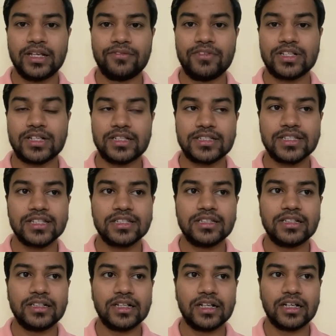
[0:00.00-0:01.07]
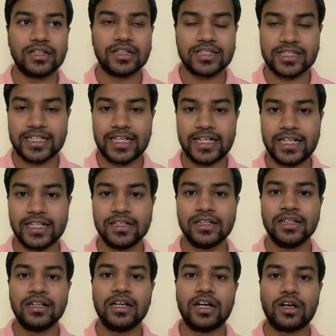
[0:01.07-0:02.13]
which consists the scaling
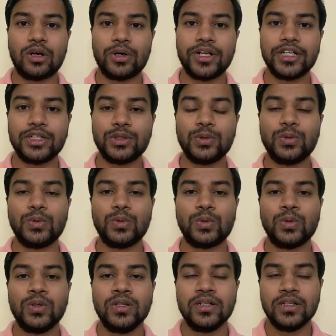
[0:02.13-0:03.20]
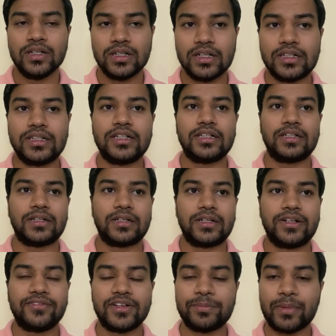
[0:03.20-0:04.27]
according to the
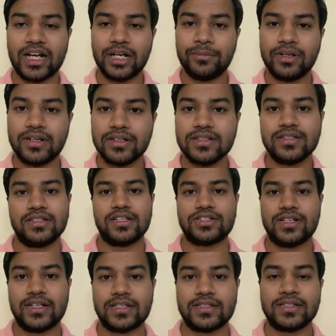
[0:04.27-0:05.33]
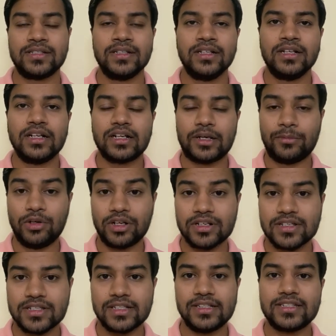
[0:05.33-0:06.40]
different parameters such as
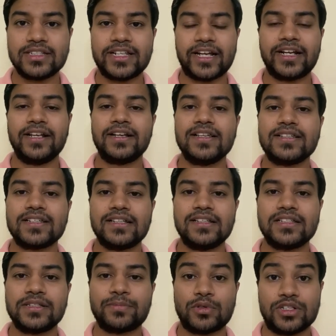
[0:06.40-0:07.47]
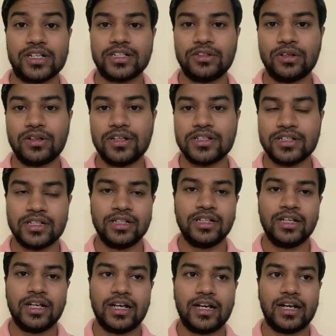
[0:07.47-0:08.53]
communication skills, technical skills, project knowledge,
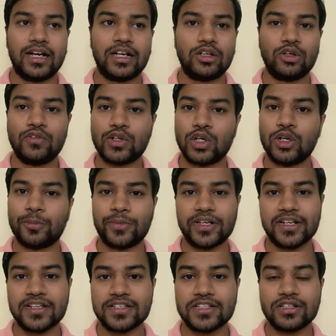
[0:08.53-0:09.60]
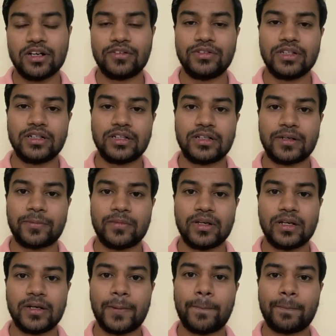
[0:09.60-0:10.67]
and overall appearances of
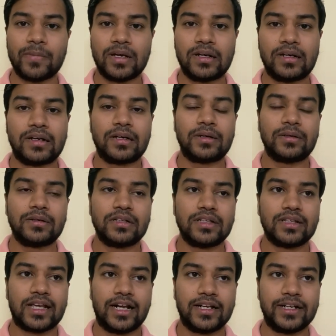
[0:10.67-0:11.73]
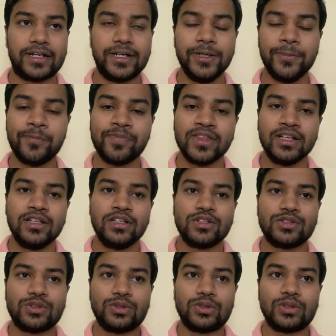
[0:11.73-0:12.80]
the candidate.
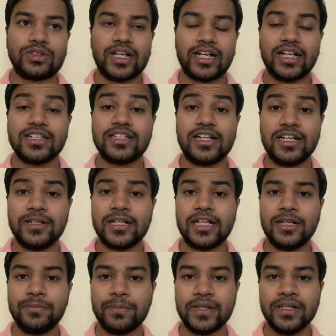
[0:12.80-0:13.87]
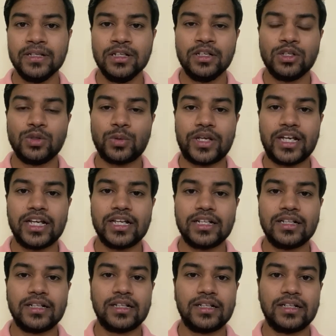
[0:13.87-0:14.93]
So that has really helped me to
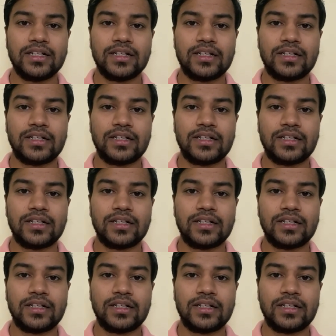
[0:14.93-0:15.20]
gain